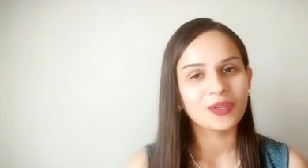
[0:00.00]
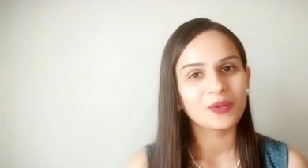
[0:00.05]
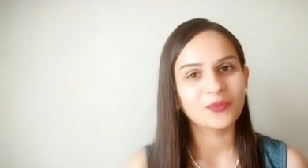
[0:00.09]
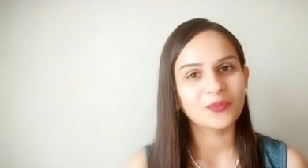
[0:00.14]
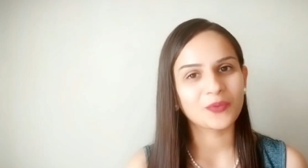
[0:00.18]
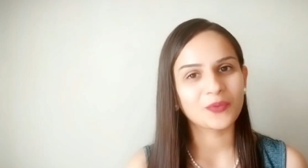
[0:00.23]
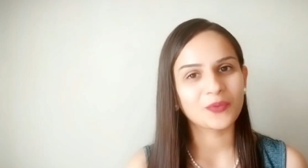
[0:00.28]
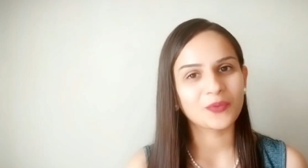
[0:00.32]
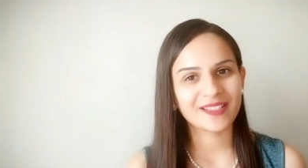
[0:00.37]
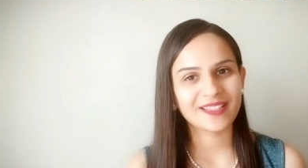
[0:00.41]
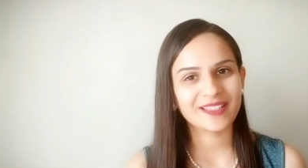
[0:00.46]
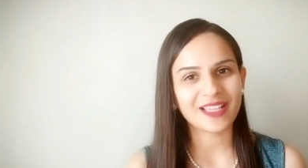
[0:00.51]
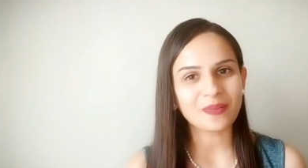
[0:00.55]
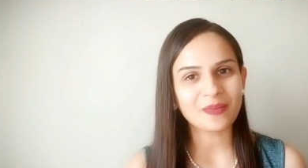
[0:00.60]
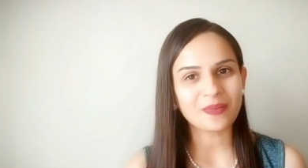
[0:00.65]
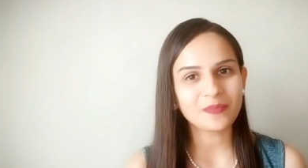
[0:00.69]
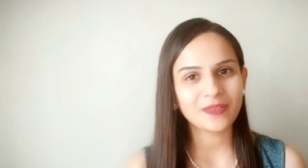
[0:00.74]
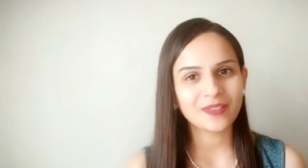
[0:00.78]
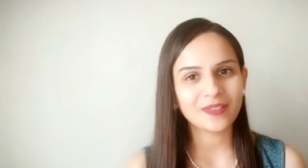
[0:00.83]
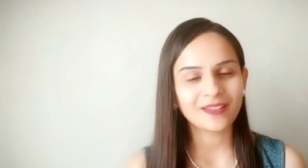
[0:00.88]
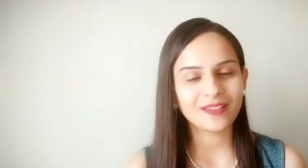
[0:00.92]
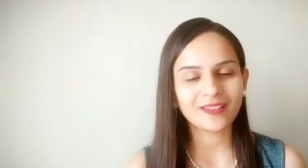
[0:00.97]
For
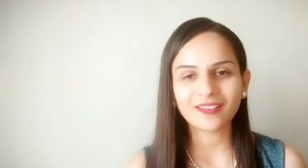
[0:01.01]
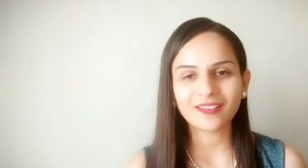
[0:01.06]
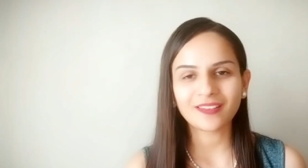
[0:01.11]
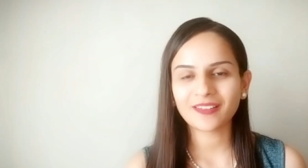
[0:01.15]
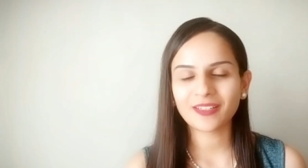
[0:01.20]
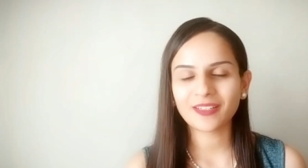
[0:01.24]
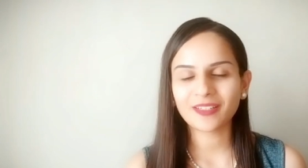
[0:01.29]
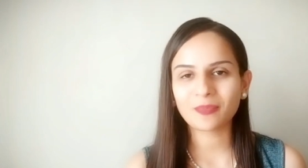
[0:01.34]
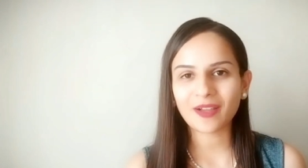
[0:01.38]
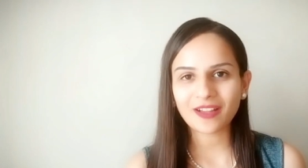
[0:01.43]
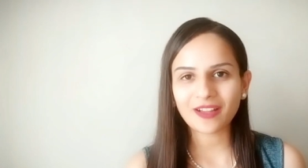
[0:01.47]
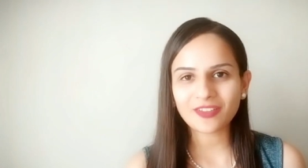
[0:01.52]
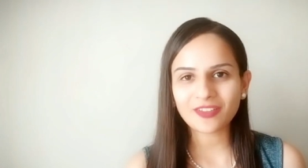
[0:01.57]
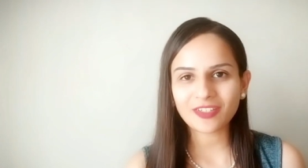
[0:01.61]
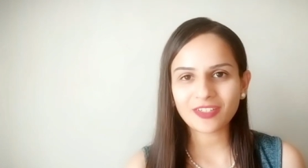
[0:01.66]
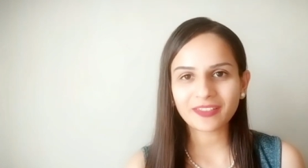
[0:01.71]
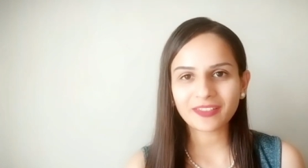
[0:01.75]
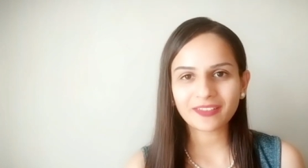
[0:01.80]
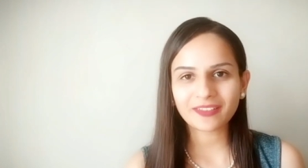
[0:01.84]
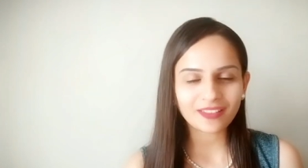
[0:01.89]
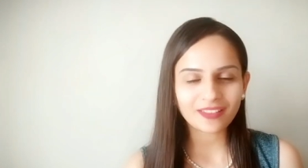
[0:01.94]
example, imagine